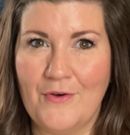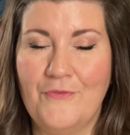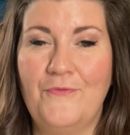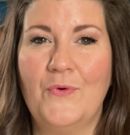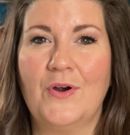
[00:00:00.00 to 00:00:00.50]

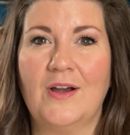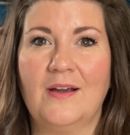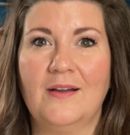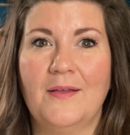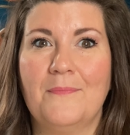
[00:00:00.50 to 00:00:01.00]

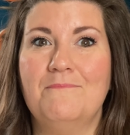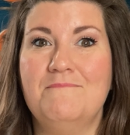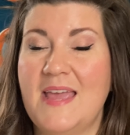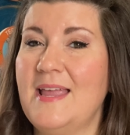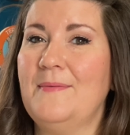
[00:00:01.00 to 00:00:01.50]
for
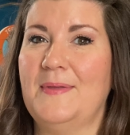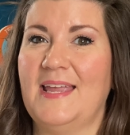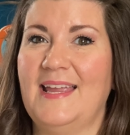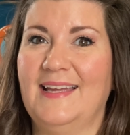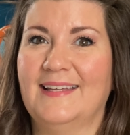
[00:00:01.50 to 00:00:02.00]

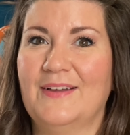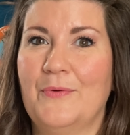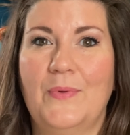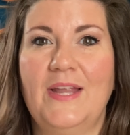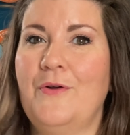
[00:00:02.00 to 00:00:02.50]
maybe
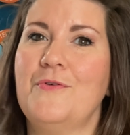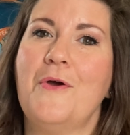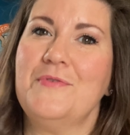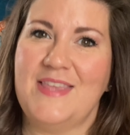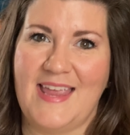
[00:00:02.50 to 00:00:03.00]
we don't
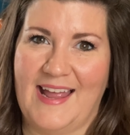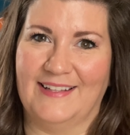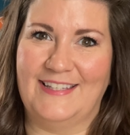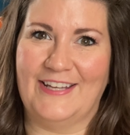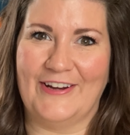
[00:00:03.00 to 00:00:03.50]
know the
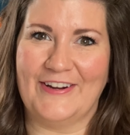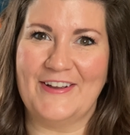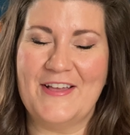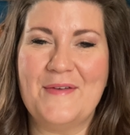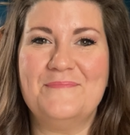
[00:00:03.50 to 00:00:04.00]

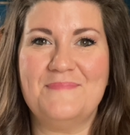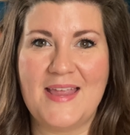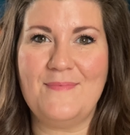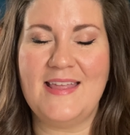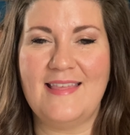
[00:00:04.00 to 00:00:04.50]
answer.
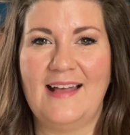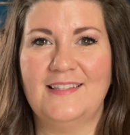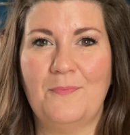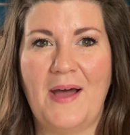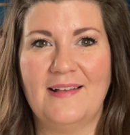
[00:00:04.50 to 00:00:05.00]
Maybe
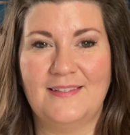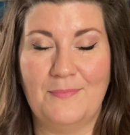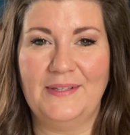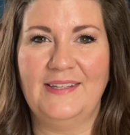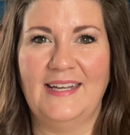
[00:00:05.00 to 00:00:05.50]
that's a
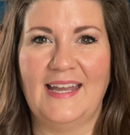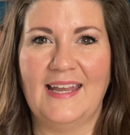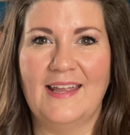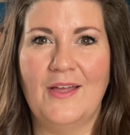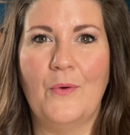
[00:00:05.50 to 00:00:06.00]

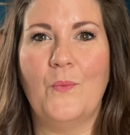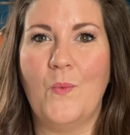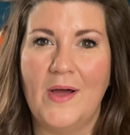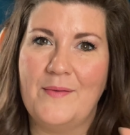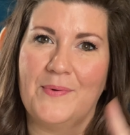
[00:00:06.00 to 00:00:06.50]
possibility.
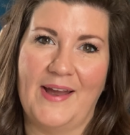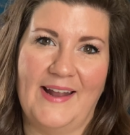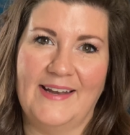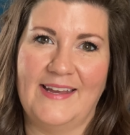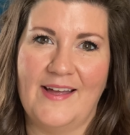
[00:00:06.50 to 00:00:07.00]
What a bright
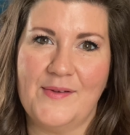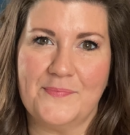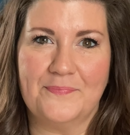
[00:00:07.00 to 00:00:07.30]
idea.